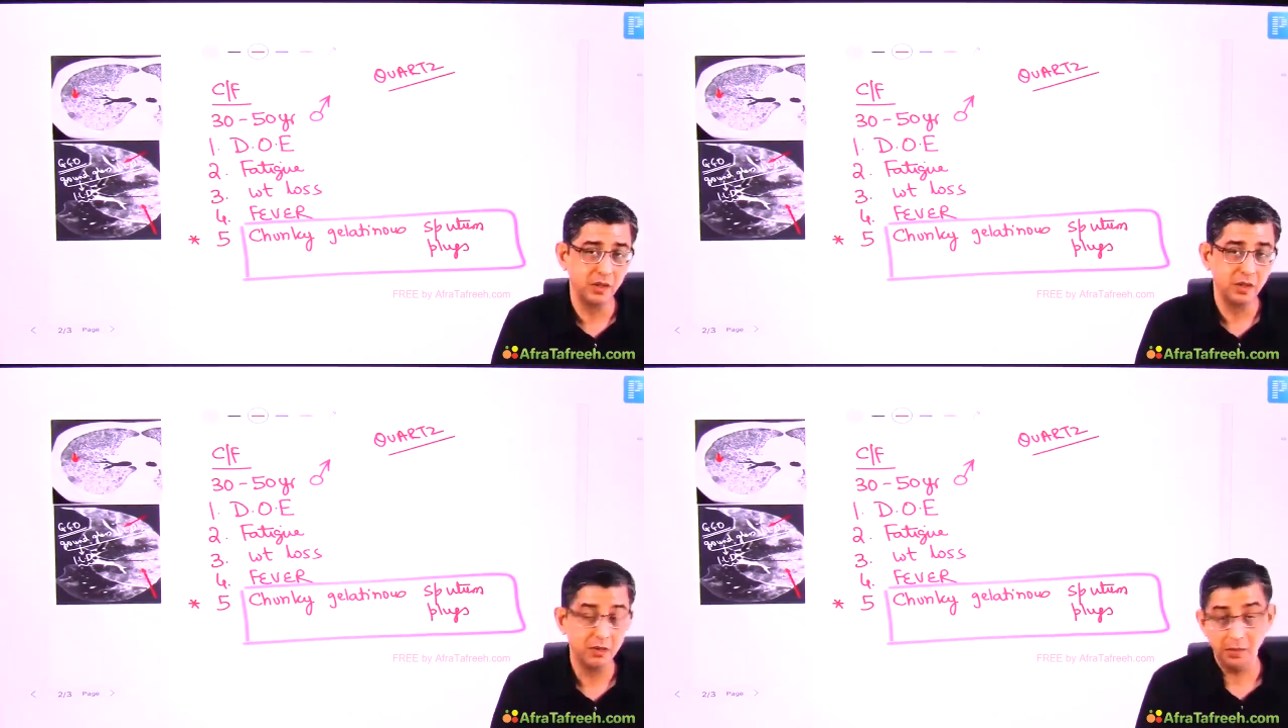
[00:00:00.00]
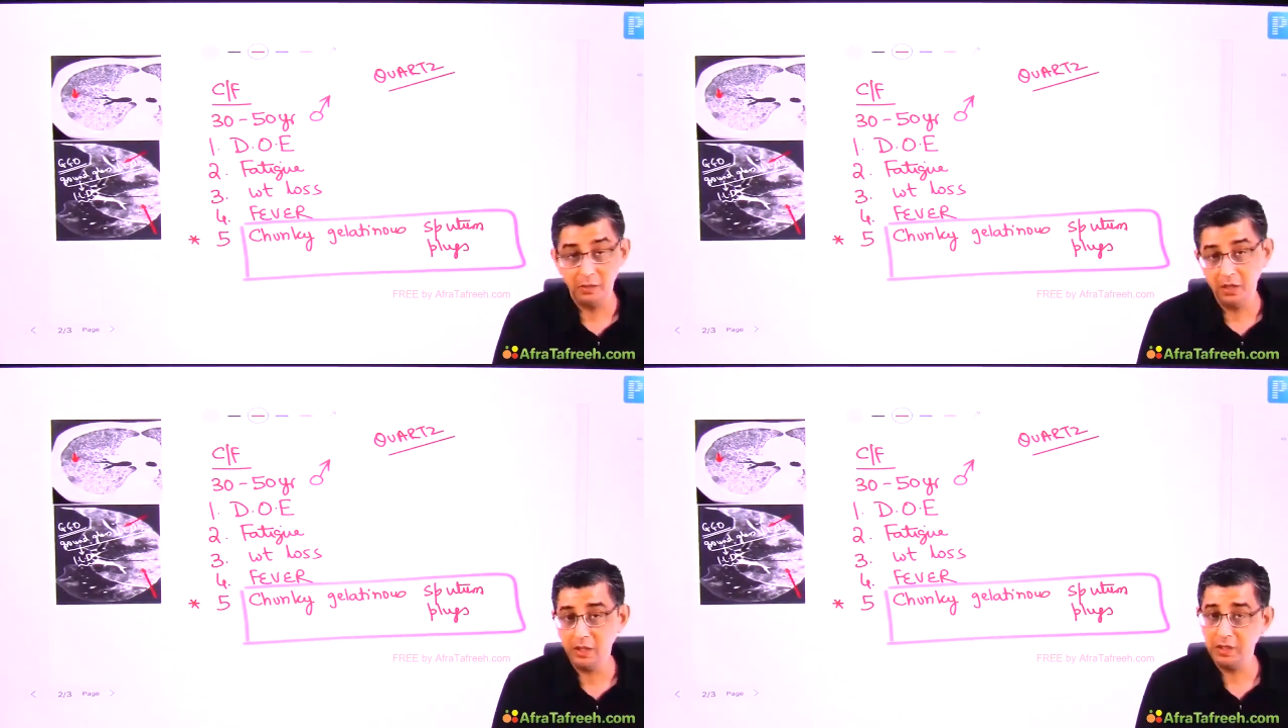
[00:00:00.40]

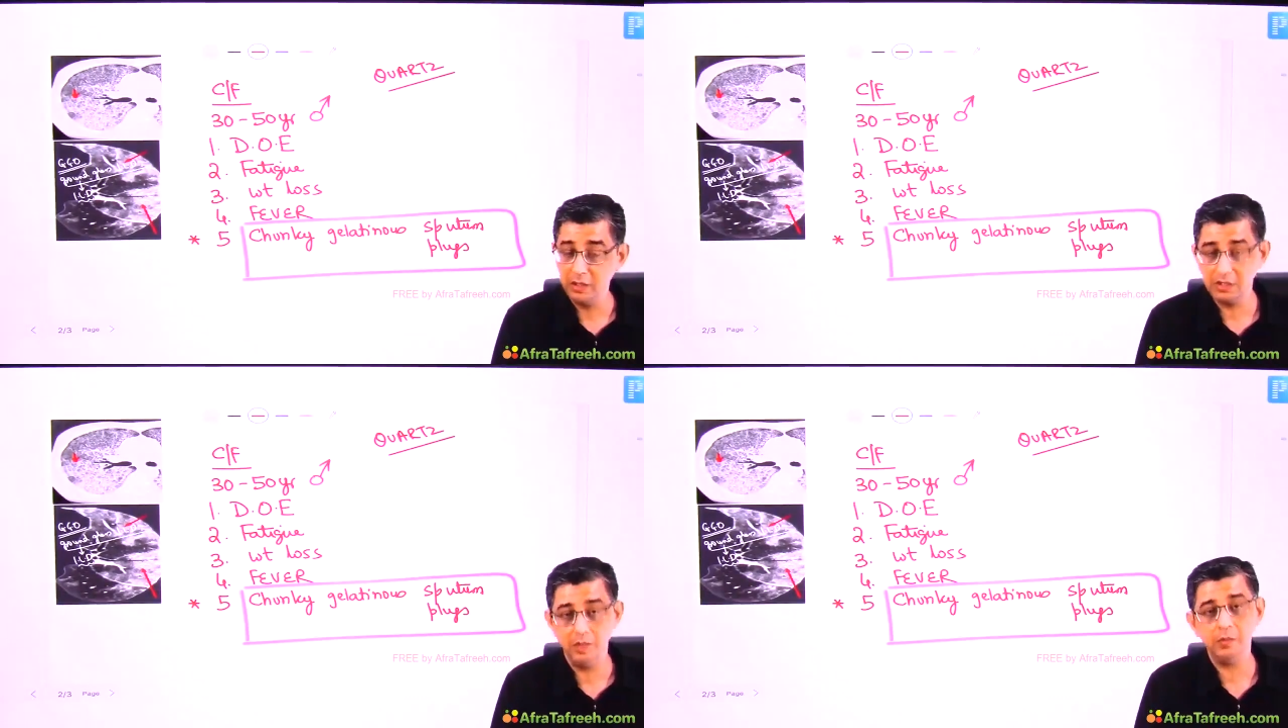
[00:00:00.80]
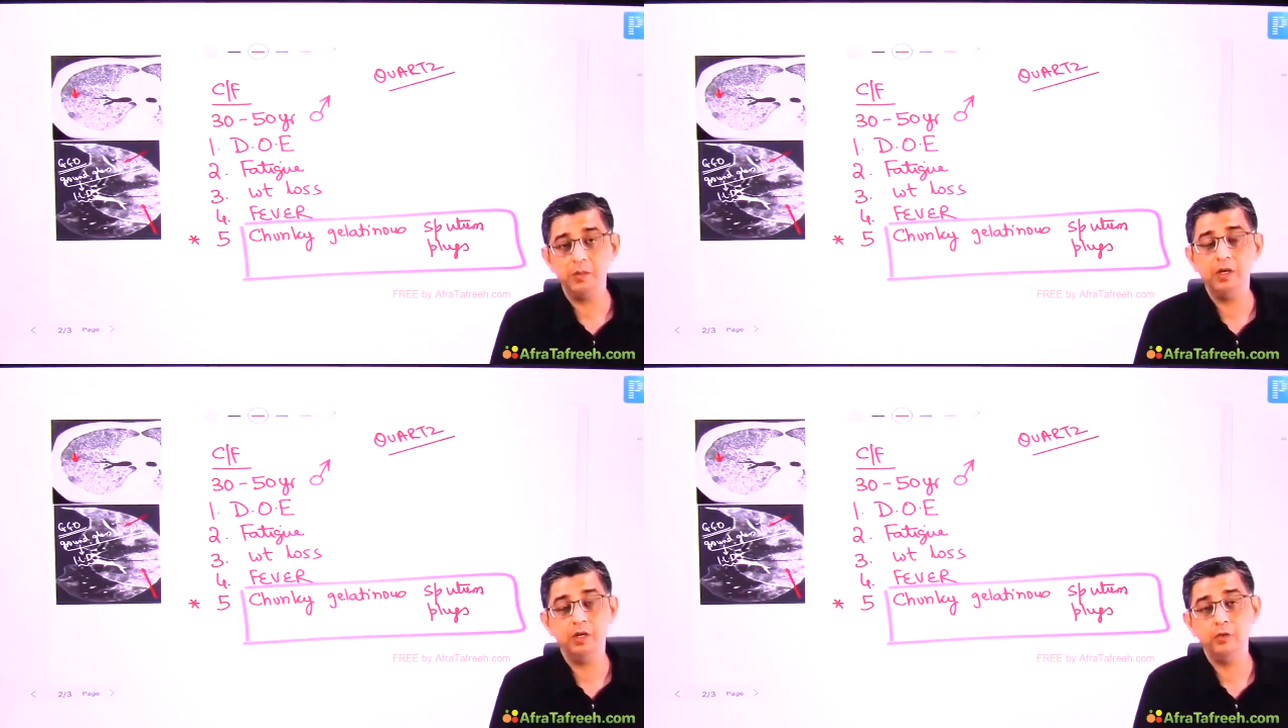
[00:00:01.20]
Similarly, in the same
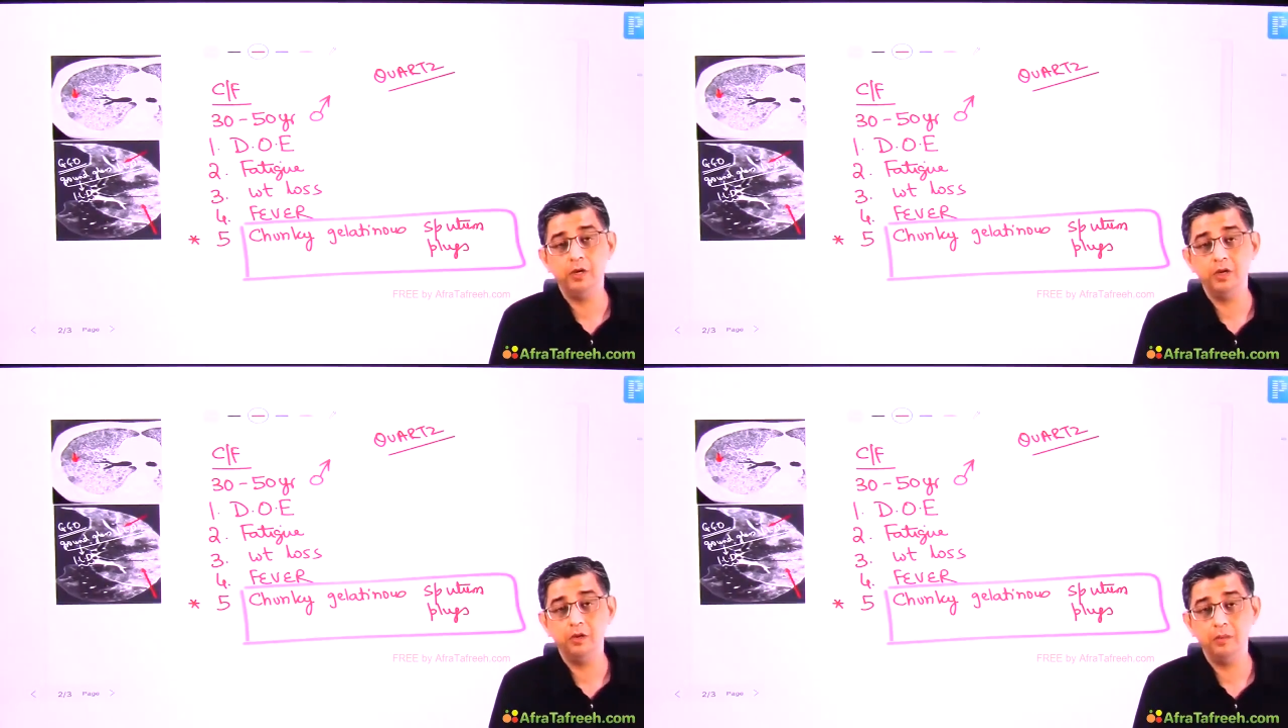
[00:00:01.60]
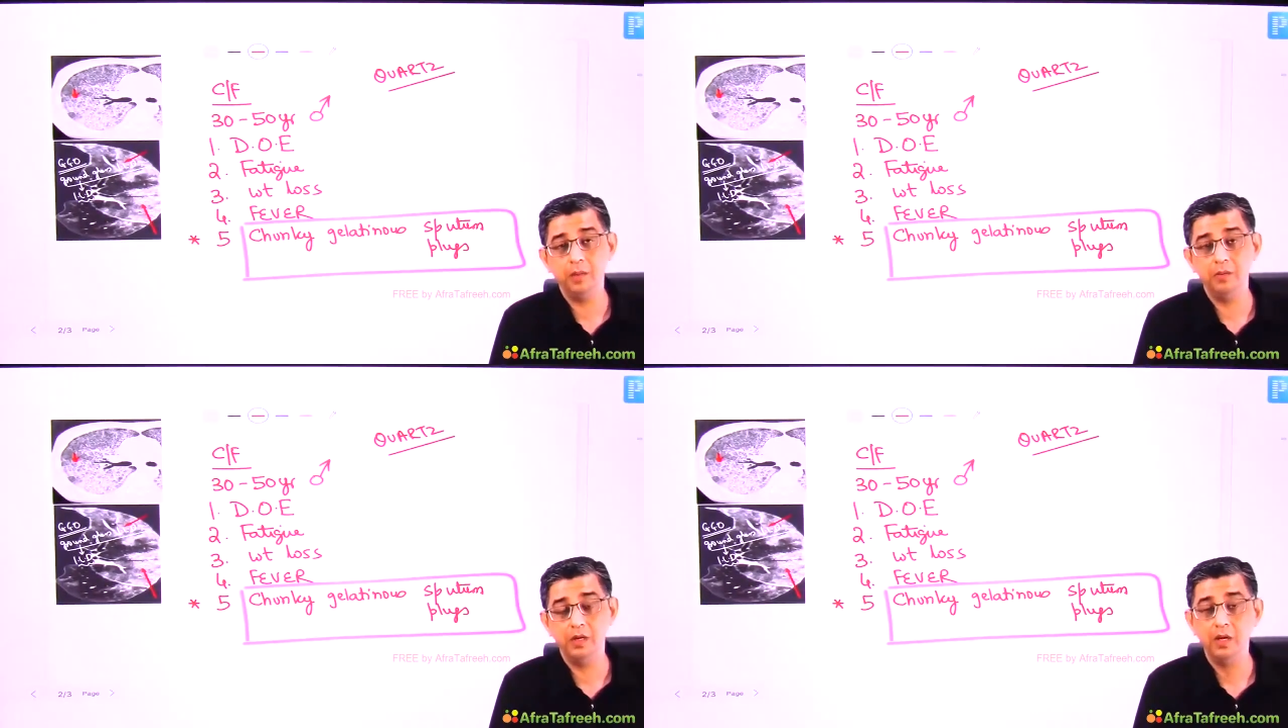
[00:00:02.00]
spirit, I want you to
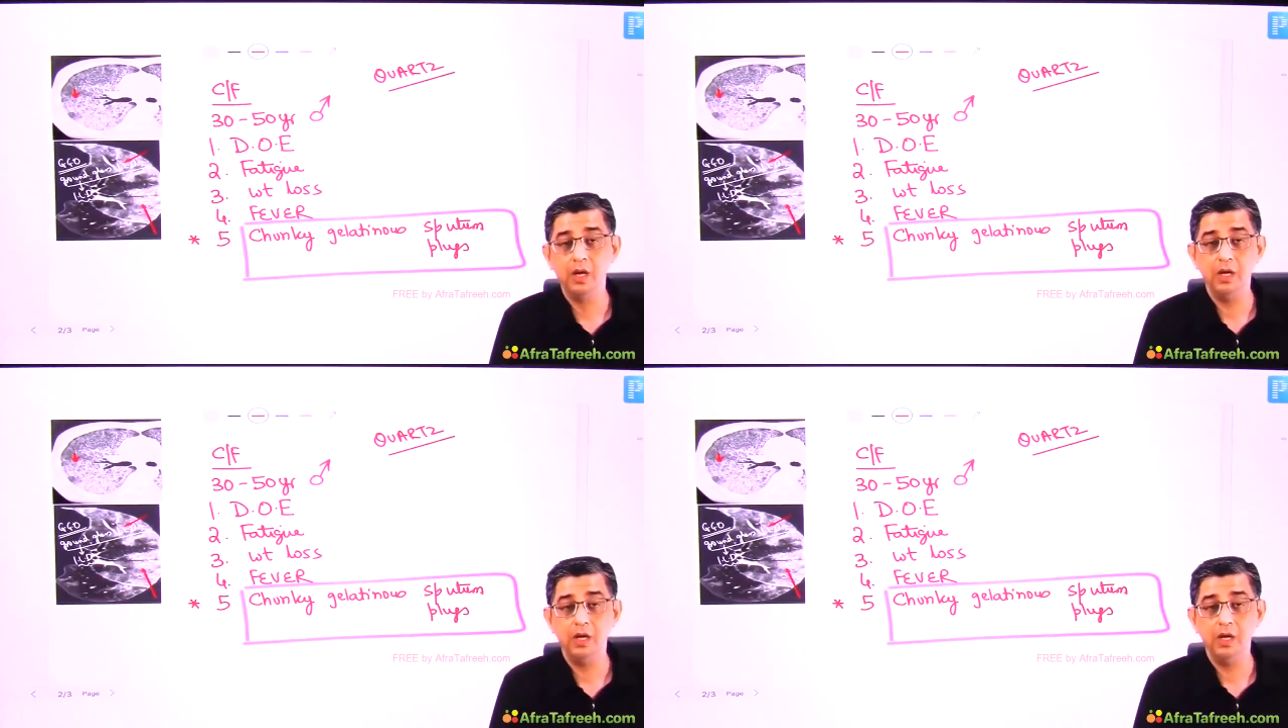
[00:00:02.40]
remember,